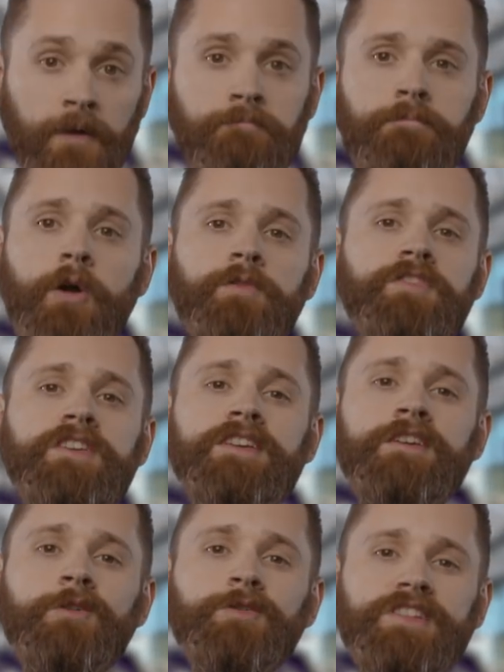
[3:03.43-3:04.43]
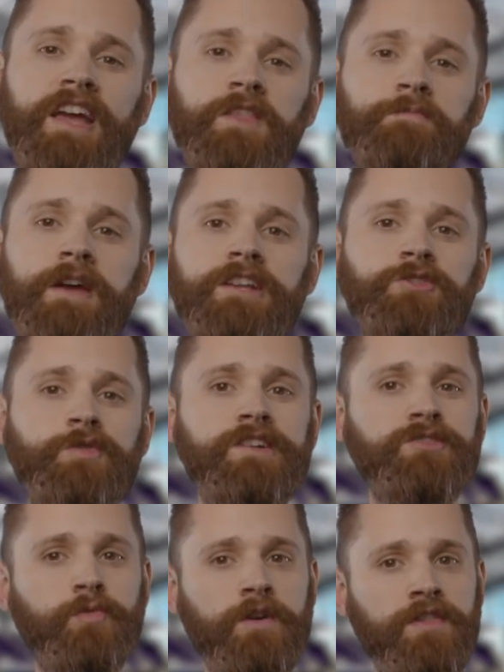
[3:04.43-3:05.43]
Both the Eagles and the
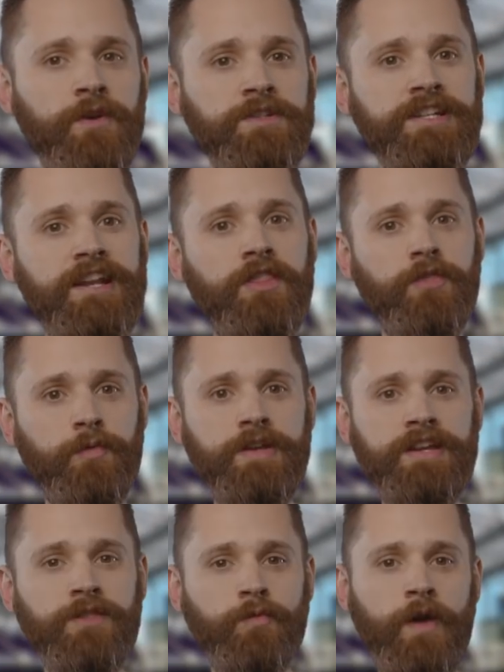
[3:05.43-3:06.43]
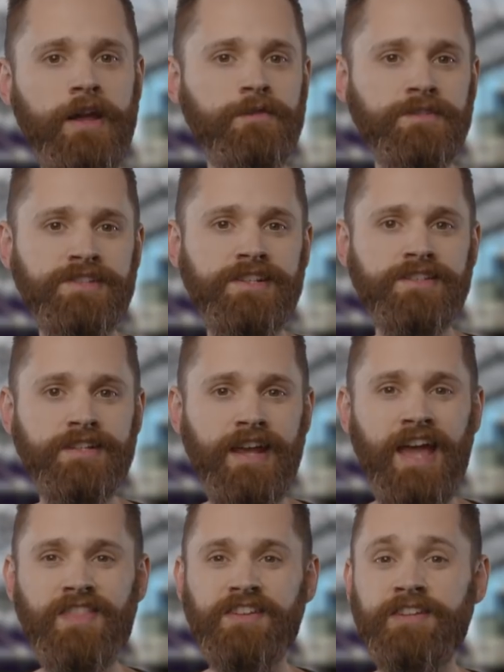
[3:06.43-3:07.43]
Patriots were 13 and 3 in the regular season
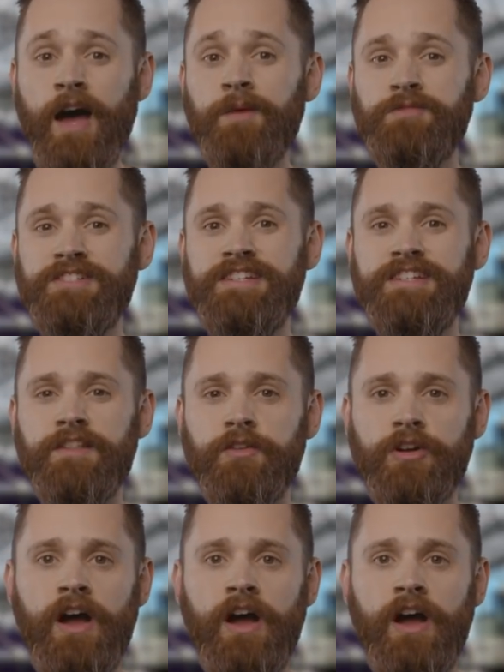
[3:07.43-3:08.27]
and the top seed in their